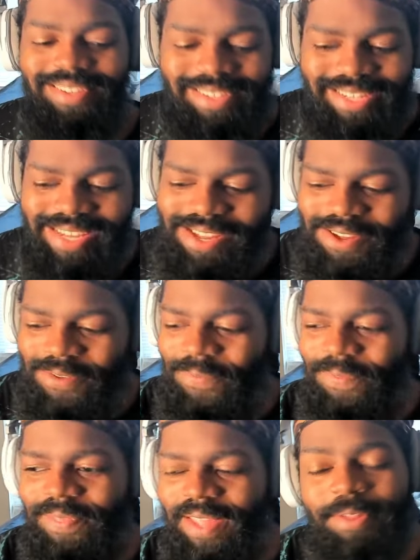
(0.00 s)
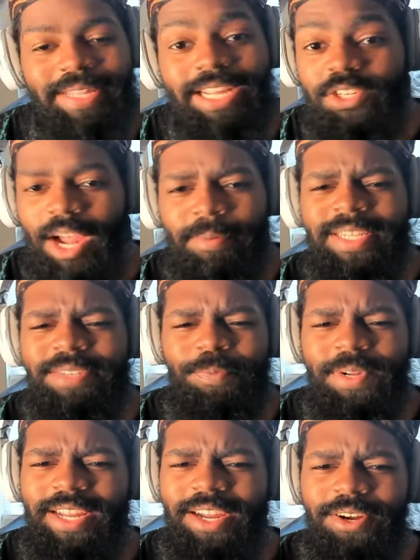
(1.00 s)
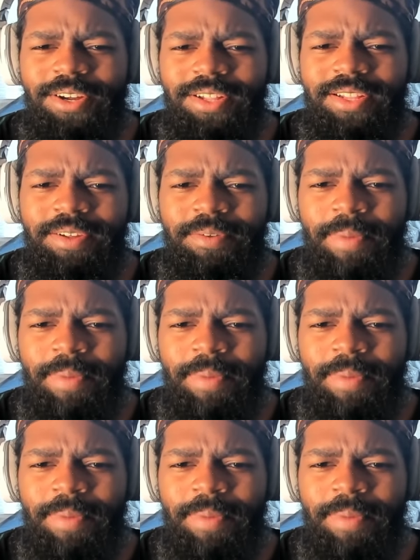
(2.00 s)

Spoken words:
yeah, they dropped this pretty early.